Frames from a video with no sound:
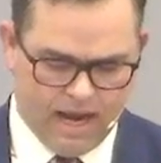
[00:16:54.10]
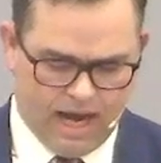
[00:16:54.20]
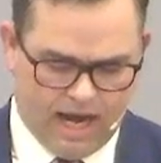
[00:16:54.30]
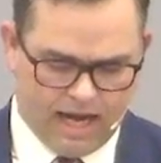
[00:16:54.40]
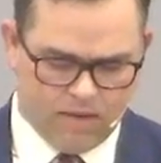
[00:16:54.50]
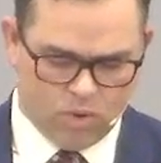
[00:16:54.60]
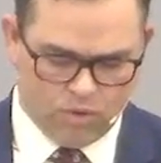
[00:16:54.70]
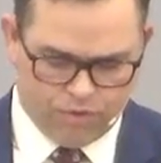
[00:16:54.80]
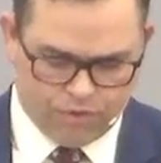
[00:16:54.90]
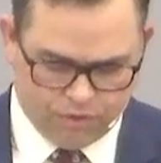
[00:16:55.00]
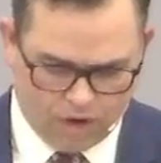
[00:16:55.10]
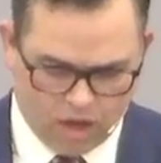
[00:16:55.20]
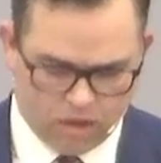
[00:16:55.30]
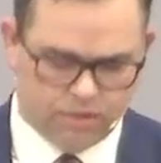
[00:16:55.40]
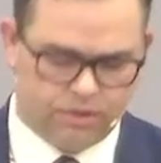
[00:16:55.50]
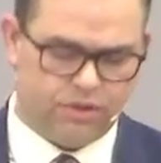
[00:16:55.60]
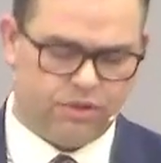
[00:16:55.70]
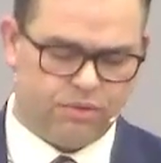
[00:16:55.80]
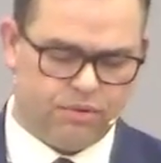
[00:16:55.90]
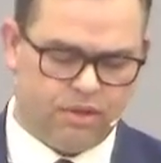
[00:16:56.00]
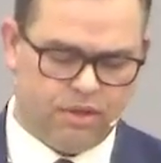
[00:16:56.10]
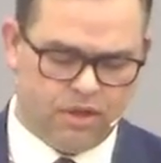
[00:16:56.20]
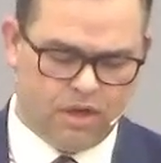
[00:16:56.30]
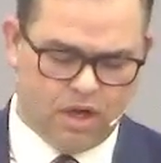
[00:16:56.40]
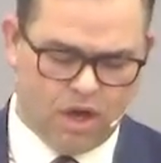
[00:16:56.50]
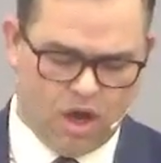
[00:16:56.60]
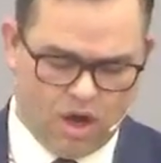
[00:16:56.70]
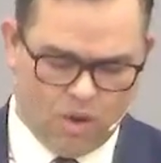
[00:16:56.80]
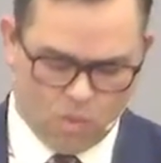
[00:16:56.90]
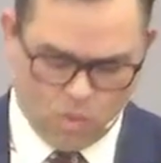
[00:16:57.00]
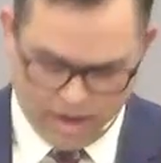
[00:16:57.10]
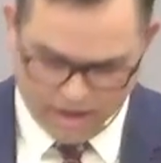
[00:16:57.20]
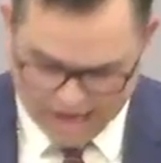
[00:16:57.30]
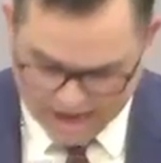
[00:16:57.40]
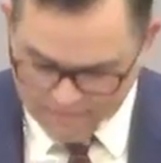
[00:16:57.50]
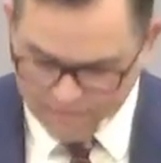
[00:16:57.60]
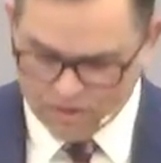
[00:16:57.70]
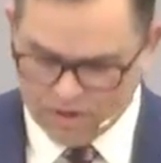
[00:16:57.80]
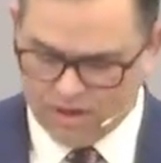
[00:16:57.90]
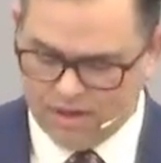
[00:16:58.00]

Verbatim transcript: I will follow you wherever